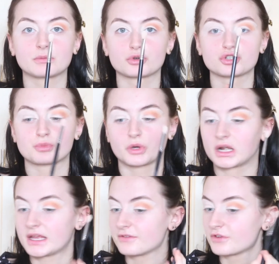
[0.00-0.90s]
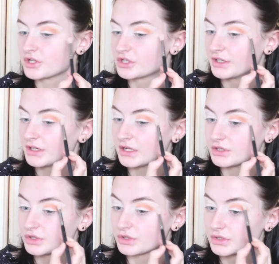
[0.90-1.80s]
brush but a clean version and
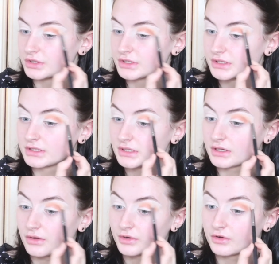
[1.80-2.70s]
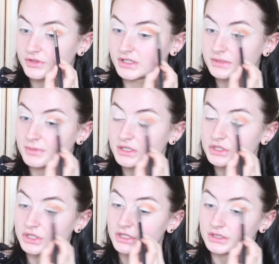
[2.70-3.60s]
just going over that to make
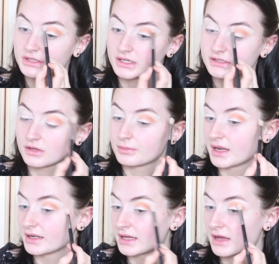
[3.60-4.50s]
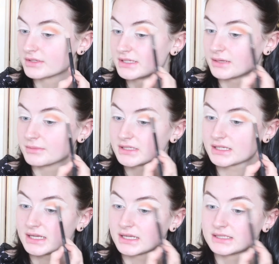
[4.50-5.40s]
sure that it's all blending out
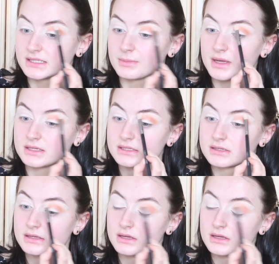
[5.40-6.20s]
seamlessly into the base.